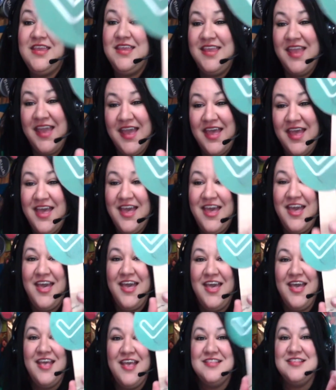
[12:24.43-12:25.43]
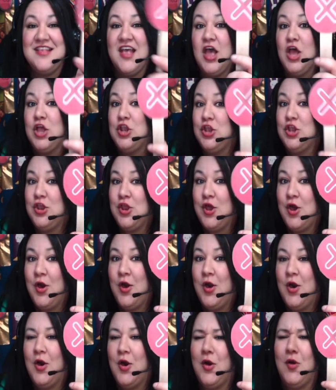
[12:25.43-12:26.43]
Yes,
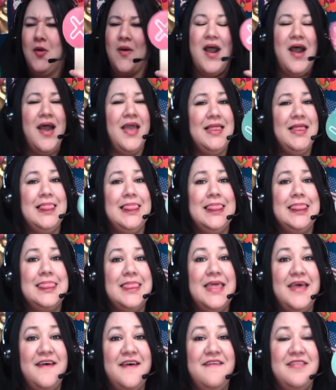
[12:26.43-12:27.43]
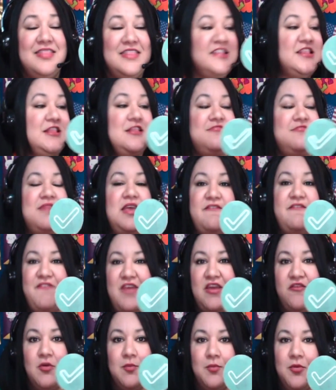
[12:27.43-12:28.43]
no, I love, this is my
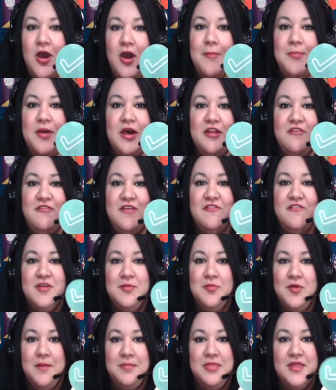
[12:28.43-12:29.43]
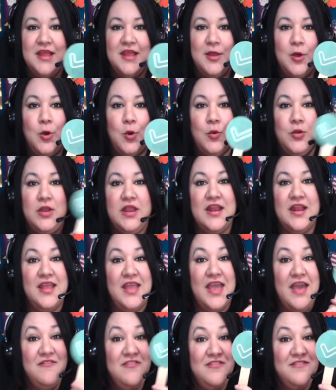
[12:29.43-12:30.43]
favorite prop out of every prop that I own, and I
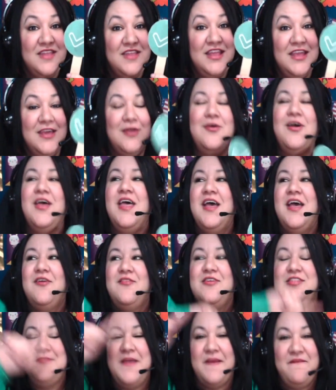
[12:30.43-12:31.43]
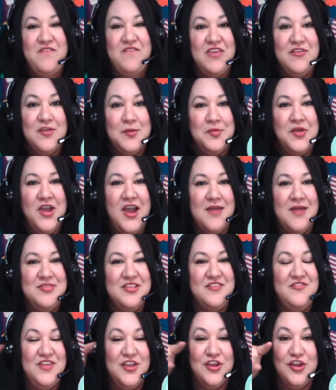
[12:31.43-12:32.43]
have a video with my favorite props.
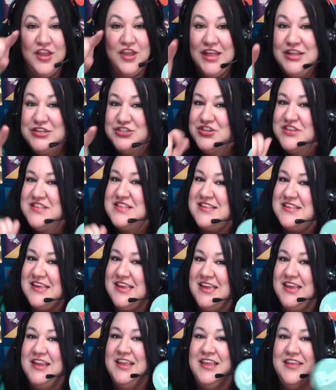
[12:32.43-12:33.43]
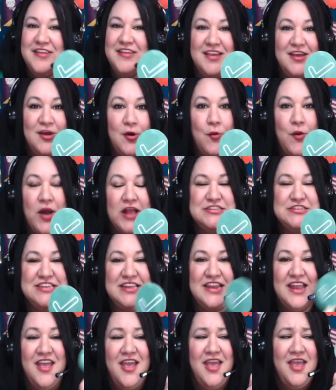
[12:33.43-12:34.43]
If you're interested, you can go watch
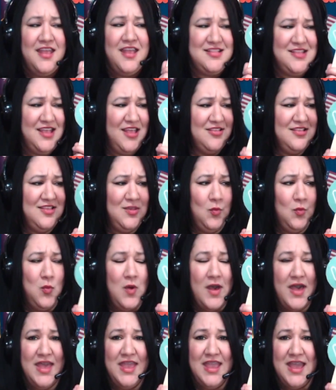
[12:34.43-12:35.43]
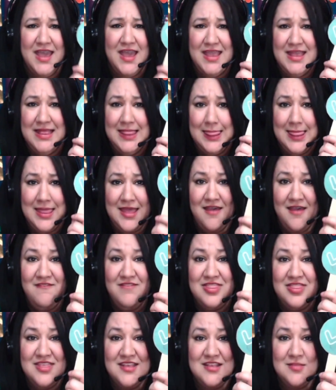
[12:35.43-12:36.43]
it. It tells you why I love
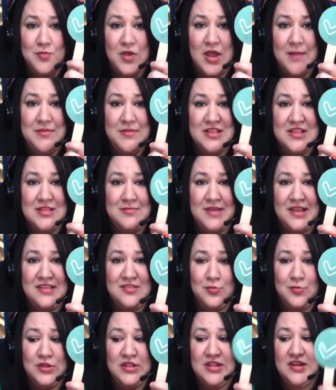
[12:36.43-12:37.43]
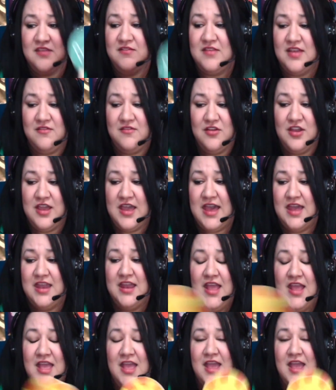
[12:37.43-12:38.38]
this prop. It's the best one that I've ever had.